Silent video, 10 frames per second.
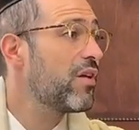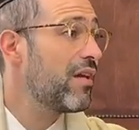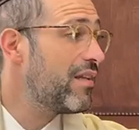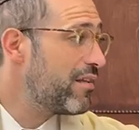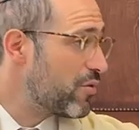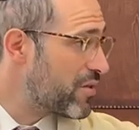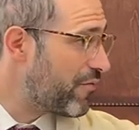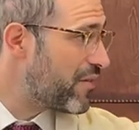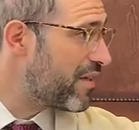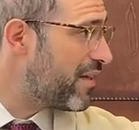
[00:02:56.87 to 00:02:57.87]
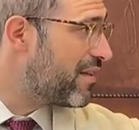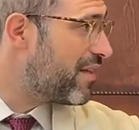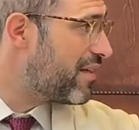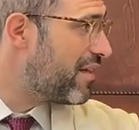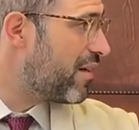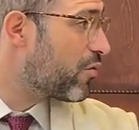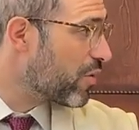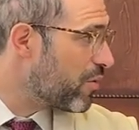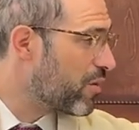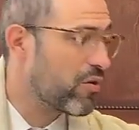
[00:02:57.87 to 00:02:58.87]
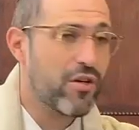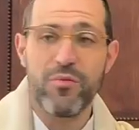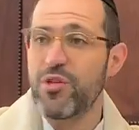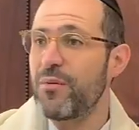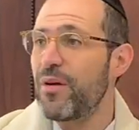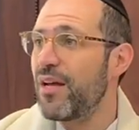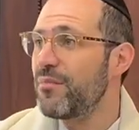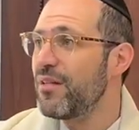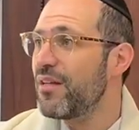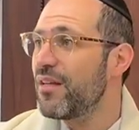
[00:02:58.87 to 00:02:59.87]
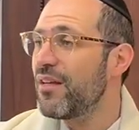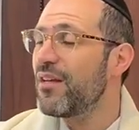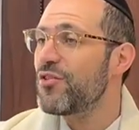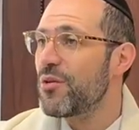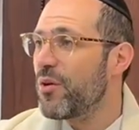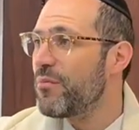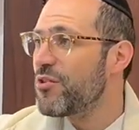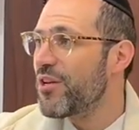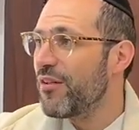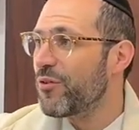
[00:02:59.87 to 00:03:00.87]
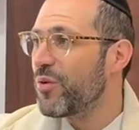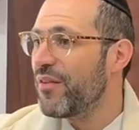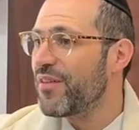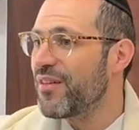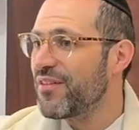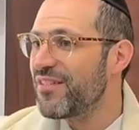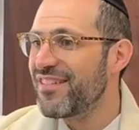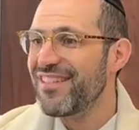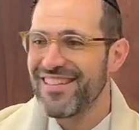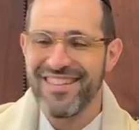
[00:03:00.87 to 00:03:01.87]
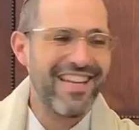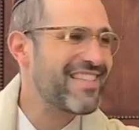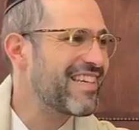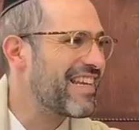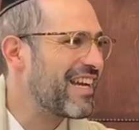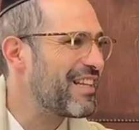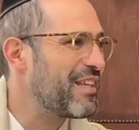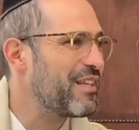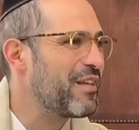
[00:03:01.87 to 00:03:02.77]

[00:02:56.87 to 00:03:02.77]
Yosef HaTzadik didn't agree with her L'Shem Shamayim. She put him in jail for 12 years. That's exactly the